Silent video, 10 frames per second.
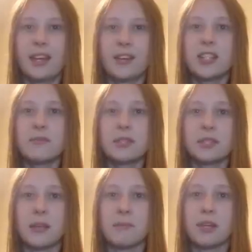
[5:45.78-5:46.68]
Christmas
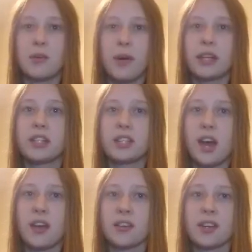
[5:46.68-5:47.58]
can be quite
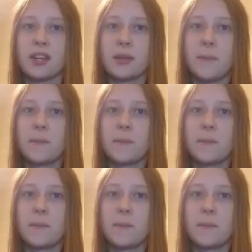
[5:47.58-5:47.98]
tiring.